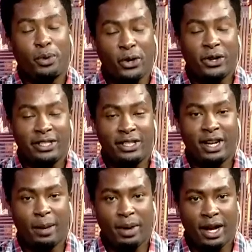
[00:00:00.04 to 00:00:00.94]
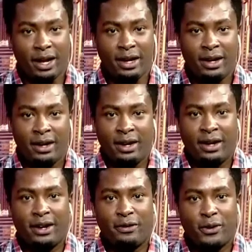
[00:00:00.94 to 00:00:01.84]
Royalty, Labala.
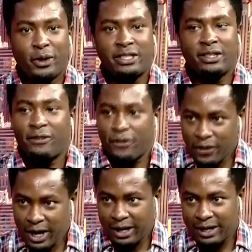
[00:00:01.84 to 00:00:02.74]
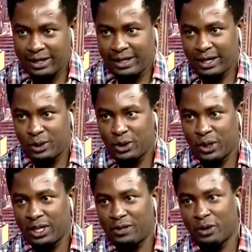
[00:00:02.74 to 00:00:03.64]
And of course, Frank is here to
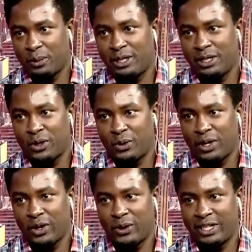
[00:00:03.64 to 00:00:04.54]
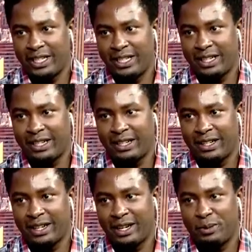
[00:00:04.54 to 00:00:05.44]
join us from Cisco Reloaded.
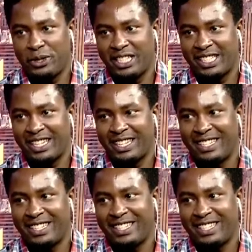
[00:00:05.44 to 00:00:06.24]
Karibuni sana.